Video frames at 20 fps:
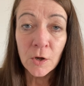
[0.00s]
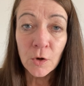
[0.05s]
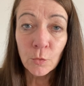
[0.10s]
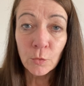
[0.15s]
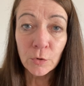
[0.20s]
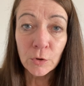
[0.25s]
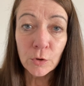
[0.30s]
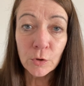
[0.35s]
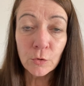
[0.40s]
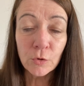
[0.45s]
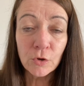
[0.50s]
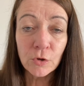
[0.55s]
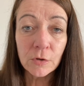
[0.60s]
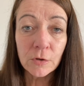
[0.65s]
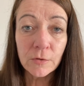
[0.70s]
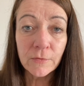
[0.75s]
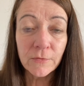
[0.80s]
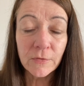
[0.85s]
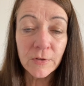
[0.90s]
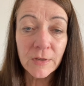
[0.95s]
well, you should
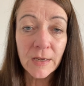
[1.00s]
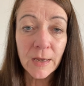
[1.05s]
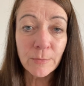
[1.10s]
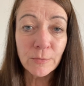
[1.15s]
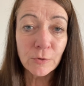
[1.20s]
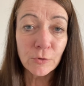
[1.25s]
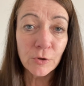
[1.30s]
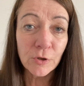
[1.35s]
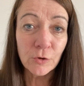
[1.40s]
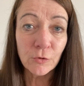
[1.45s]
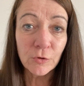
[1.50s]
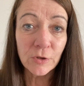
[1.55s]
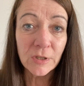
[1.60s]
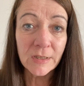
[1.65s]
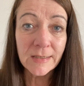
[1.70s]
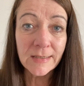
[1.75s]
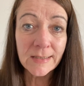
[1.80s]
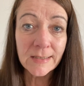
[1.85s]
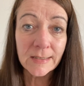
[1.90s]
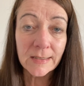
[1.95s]
have kept looking on the
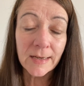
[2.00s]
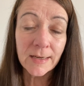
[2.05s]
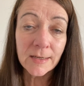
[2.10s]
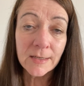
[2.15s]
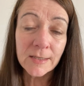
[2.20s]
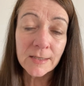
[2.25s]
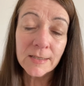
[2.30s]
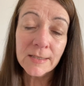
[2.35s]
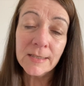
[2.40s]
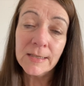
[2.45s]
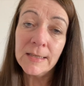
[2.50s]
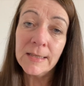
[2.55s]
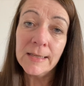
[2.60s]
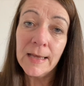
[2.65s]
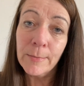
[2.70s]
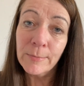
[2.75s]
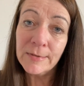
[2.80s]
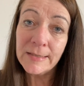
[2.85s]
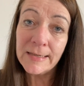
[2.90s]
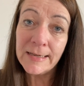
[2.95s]
internet to see the
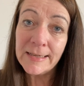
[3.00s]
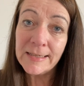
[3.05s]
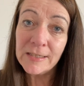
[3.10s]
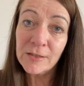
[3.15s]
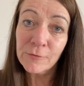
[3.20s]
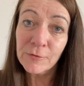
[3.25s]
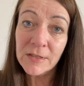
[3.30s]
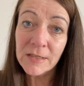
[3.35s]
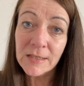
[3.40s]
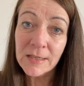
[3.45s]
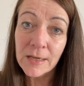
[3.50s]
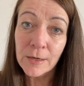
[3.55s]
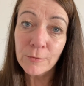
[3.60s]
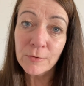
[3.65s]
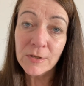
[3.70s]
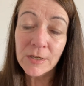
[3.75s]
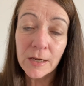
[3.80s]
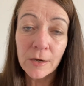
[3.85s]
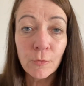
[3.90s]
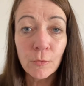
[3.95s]
updates for this
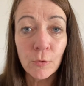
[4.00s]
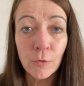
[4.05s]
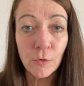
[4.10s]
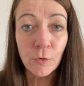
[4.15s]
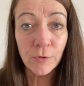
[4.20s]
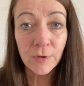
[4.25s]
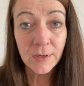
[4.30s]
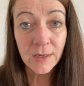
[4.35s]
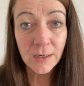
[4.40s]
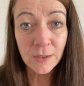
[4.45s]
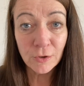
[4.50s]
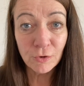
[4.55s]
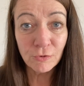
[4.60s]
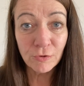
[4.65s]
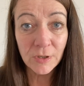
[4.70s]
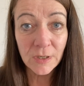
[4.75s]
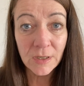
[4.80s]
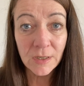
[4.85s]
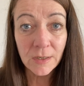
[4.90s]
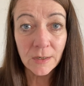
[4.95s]
hotel or the
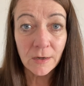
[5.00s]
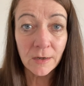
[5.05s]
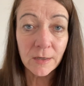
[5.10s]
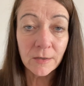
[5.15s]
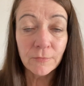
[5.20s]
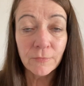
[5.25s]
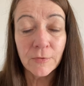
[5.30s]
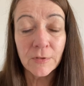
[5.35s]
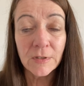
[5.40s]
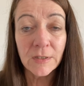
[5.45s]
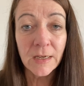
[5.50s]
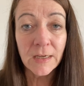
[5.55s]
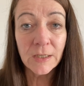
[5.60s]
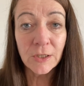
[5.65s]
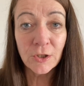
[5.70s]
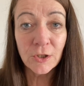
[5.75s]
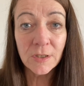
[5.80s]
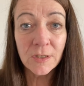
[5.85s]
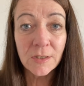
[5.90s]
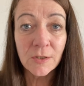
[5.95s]
country, like for
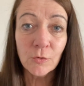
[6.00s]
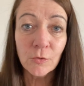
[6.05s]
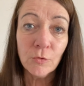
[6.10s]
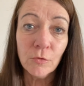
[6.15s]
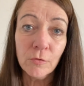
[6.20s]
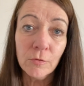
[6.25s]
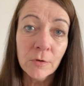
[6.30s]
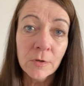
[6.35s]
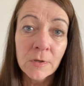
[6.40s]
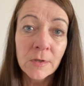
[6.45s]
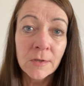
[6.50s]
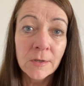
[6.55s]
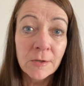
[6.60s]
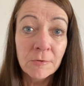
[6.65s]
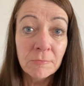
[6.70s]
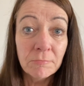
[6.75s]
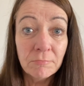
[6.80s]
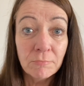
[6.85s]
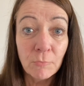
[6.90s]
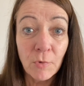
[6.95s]
dangers or
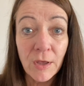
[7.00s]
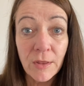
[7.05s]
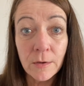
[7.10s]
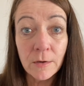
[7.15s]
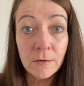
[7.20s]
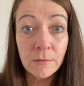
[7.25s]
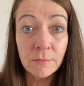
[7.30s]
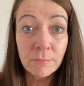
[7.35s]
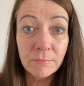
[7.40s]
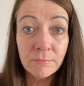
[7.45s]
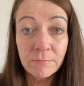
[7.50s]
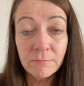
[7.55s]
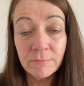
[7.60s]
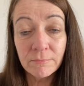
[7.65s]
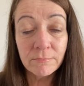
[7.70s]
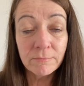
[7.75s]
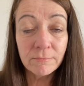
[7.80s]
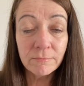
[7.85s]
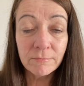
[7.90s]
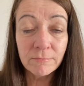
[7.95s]
weather
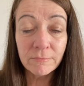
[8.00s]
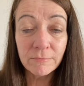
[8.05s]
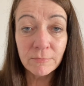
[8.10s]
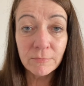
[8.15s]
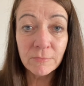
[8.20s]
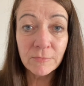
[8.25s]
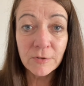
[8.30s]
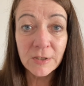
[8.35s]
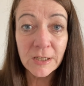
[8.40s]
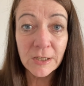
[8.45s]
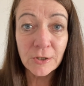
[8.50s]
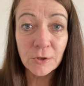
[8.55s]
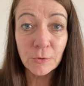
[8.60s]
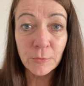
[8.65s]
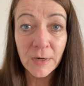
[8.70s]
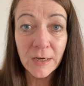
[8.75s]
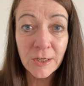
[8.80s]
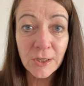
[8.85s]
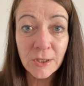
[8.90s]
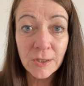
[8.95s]

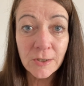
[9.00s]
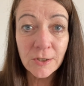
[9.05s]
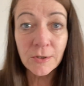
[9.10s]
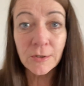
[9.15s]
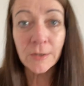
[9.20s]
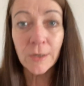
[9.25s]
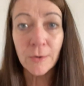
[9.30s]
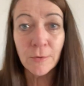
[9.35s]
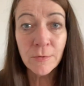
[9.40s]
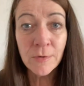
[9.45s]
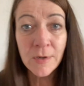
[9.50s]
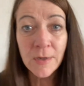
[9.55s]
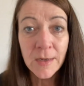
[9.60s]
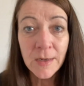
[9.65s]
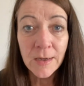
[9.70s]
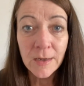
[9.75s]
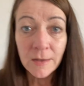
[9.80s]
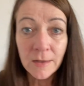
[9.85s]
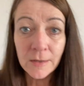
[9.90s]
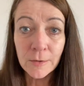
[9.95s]
situations, you know.
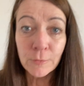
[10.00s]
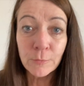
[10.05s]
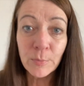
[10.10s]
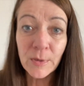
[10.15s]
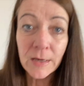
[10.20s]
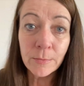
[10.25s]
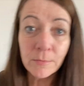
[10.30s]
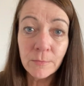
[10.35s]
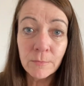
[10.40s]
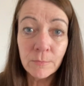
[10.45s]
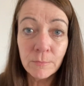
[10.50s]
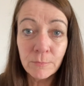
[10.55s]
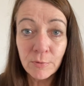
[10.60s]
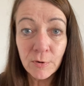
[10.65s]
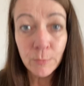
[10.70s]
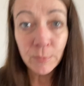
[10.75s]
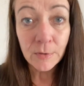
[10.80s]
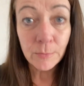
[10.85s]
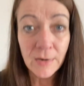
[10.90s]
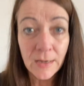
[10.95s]
And they would
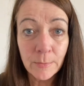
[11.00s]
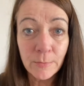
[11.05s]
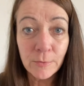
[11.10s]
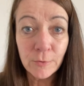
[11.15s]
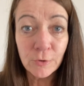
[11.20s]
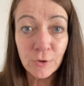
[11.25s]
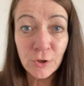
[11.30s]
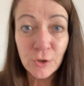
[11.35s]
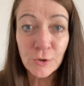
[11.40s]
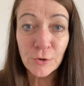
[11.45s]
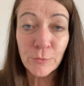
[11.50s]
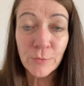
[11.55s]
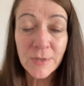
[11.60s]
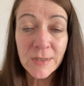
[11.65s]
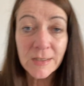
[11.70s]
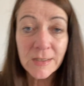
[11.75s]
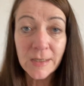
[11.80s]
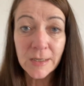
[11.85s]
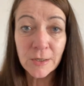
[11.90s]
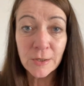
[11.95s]
probably blame it on you and
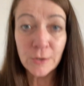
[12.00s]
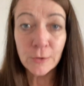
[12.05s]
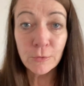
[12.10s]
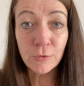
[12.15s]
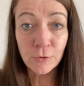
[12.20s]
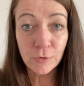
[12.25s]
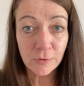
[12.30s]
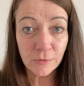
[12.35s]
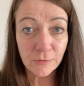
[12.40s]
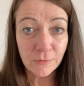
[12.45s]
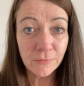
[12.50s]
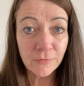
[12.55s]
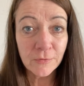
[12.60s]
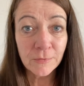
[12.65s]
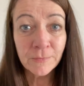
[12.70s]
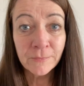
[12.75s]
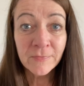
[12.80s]
say you should have